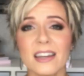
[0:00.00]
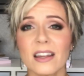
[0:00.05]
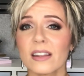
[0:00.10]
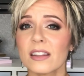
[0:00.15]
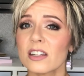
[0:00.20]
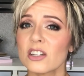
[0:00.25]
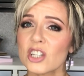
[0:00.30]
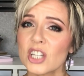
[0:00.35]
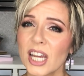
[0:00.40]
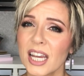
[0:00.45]
now
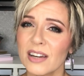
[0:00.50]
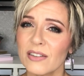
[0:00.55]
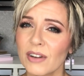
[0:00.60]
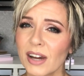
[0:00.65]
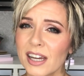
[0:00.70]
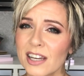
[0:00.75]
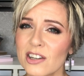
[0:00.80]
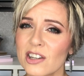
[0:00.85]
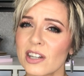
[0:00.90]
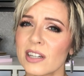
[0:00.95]
the shade
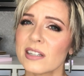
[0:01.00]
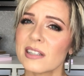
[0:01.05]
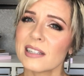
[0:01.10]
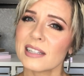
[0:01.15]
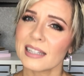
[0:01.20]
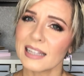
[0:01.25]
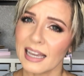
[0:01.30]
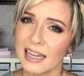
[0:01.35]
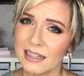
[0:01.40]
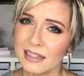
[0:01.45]
range is
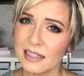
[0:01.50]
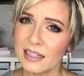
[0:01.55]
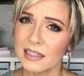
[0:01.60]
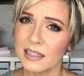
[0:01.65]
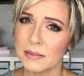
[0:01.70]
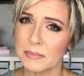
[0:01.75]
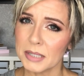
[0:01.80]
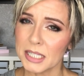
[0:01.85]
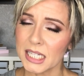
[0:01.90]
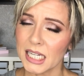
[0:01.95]
slightly
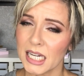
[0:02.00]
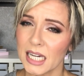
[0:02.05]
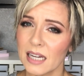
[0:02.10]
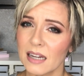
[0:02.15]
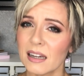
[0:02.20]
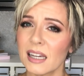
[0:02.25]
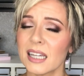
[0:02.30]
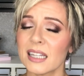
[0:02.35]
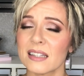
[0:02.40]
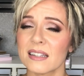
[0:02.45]

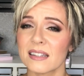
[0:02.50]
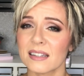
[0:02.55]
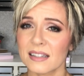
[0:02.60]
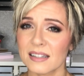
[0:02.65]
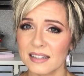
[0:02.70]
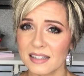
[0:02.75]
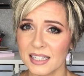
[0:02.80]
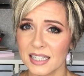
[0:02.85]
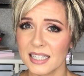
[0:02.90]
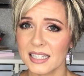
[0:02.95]
limiting. It's
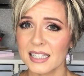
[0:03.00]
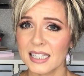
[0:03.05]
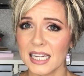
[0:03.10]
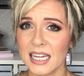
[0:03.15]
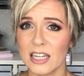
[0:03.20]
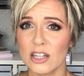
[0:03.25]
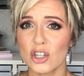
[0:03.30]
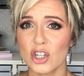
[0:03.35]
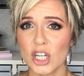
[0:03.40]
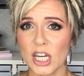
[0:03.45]

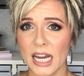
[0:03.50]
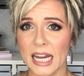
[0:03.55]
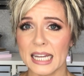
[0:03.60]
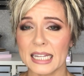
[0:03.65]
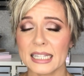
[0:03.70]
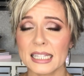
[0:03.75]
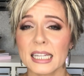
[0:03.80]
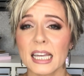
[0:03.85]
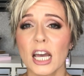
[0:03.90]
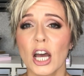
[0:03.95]
16
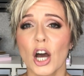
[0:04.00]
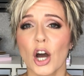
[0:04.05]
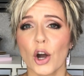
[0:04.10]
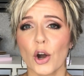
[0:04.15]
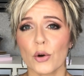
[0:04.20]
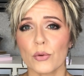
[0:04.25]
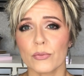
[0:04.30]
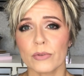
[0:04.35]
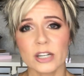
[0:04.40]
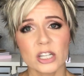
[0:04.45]
shades.
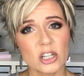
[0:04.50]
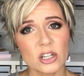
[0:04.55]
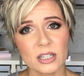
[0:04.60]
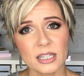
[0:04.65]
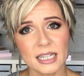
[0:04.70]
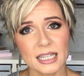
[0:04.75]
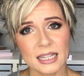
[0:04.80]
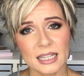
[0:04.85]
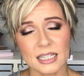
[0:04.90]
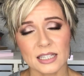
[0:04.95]

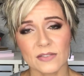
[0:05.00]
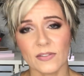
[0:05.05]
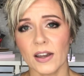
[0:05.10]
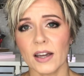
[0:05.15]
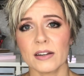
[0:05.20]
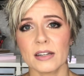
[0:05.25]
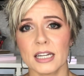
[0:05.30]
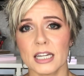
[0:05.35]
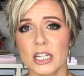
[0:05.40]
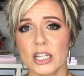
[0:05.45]
Originally, this
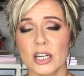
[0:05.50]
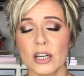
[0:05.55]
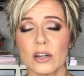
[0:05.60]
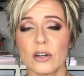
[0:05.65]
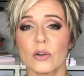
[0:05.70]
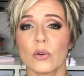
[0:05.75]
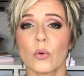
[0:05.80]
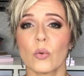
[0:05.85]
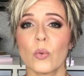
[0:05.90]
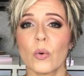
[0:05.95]

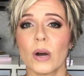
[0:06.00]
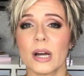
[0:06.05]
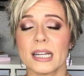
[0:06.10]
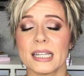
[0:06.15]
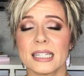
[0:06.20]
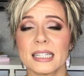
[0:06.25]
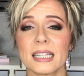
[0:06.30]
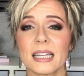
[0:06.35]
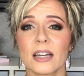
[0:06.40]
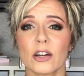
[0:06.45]
foundation
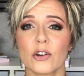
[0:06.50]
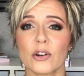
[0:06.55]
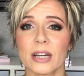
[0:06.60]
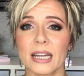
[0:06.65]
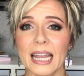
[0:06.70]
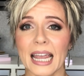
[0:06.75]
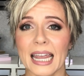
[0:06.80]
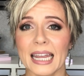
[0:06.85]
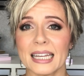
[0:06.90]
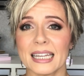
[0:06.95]
was
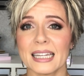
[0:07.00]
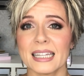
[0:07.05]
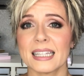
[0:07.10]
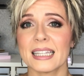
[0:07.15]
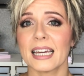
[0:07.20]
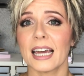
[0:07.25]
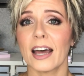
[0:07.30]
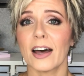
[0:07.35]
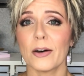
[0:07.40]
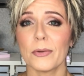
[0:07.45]
created
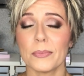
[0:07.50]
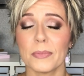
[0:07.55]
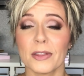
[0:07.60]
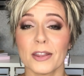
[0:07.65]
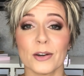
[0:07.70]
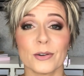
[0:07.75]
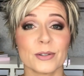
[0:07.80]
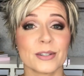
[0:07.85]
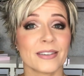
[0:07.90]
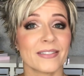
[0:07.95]
to help
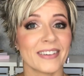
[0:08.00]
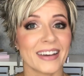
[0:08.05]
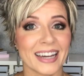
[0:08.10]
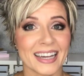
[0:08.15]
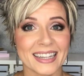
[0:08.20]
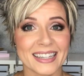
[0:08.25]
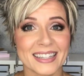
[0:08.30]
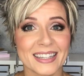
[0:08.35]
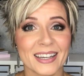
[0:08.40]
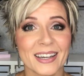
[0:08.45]
those of
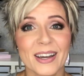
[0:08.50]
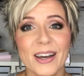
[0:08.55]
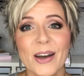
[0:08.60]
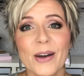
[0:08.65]
us